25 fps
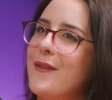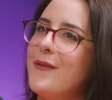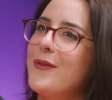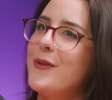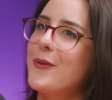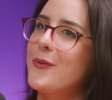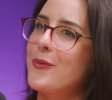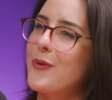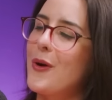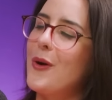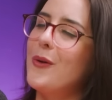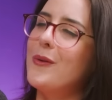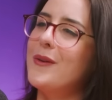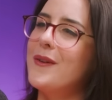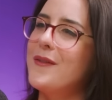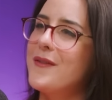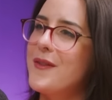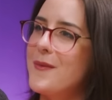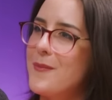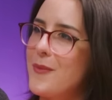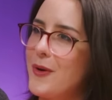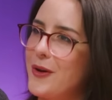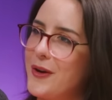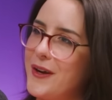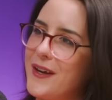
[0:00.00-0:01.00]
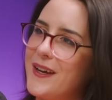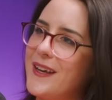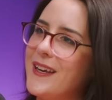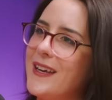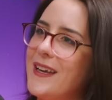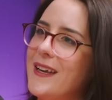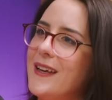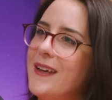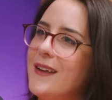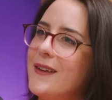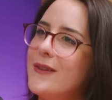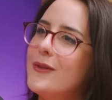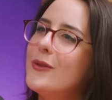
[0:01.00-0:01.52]
of the role of the
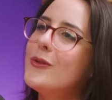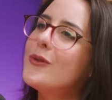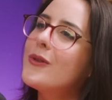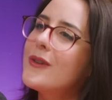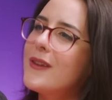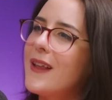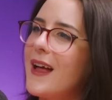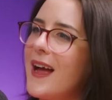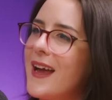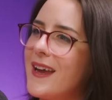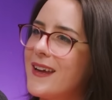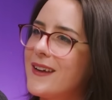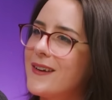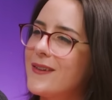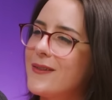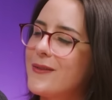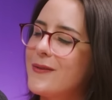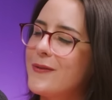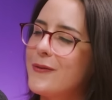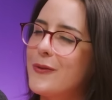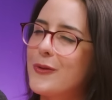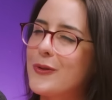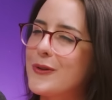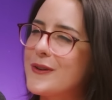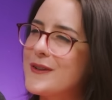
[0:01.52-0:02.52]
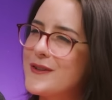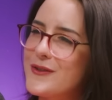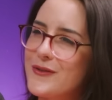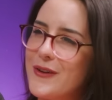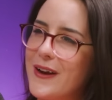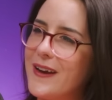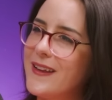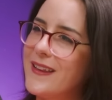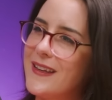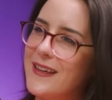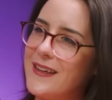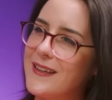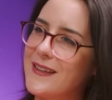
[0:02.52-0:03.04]
monarchy look like for
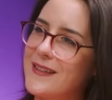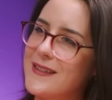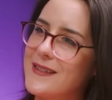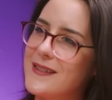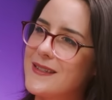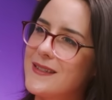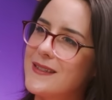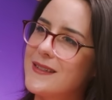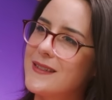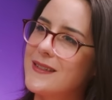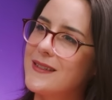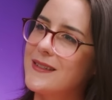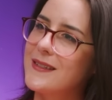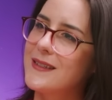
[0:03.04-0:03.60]
Australians?